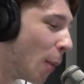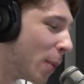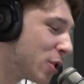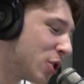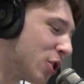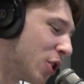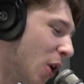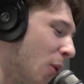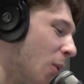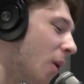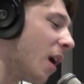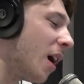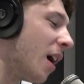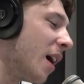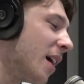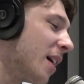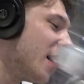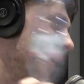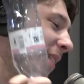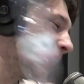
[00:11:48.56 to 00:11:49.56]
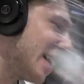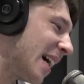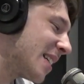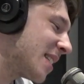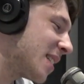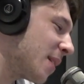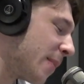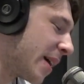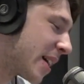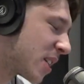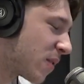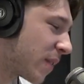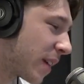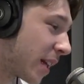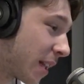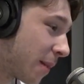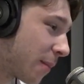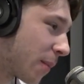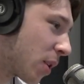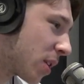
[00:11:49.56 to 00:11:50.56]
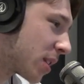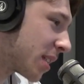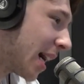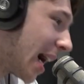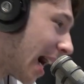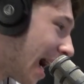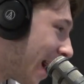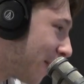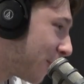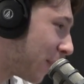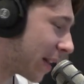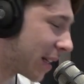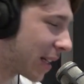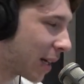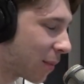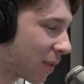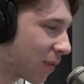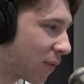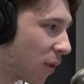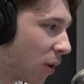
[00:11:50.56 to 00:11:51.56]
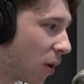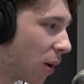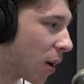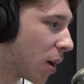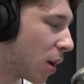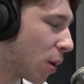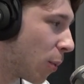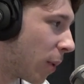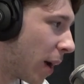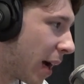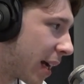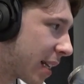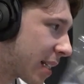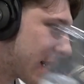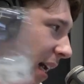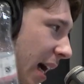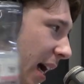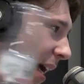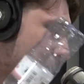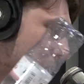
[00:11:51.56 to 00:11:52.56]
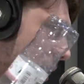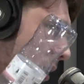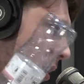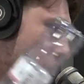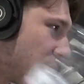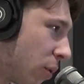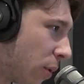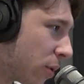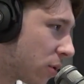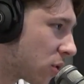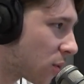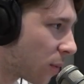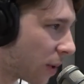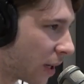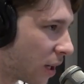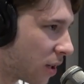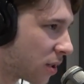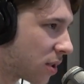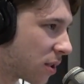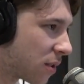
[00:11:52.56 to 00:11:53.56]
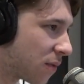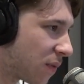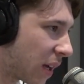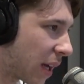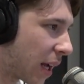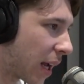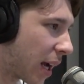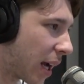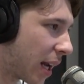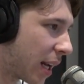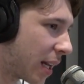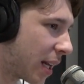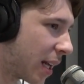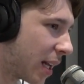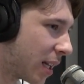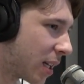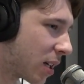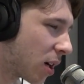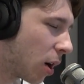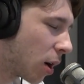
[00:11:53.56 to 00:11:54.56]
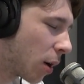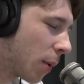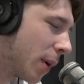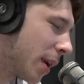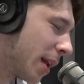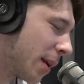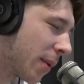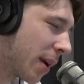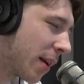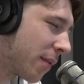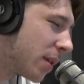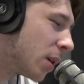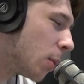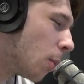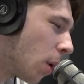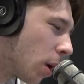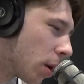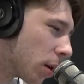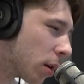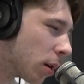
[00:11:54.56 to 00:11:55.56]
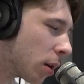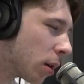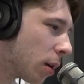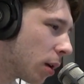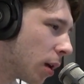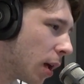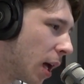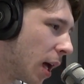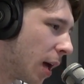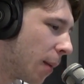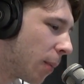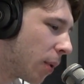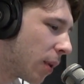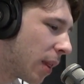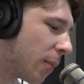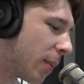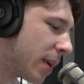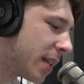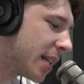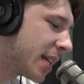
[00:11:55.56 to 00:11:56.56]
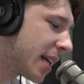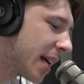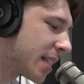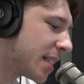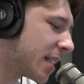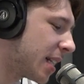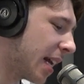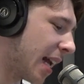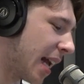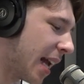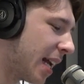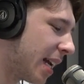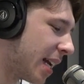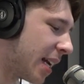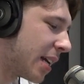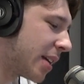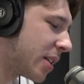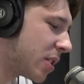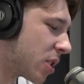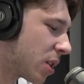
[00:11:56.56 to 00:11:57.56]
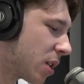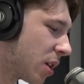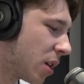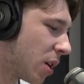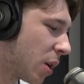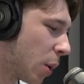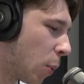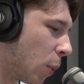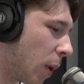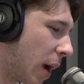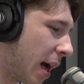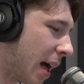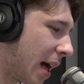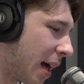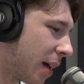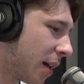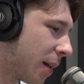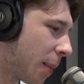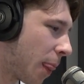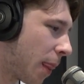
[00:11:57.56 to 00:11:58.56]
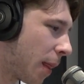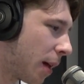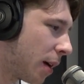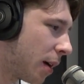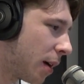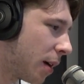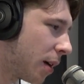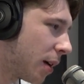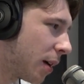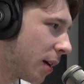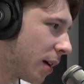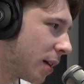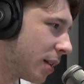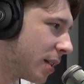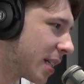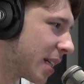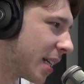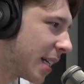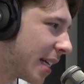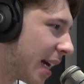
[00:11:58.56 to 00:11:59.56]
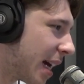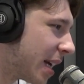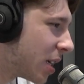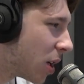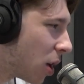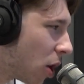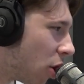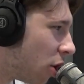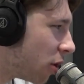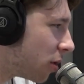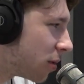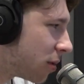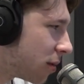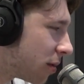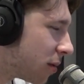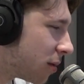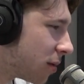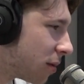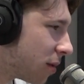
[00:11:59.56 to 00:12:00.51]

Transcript: but you know what? That's the best feeling because I've had that before where it's like you're on someone else's thing and you can't go on it whenever you want. But then when you get to the age where you can get your own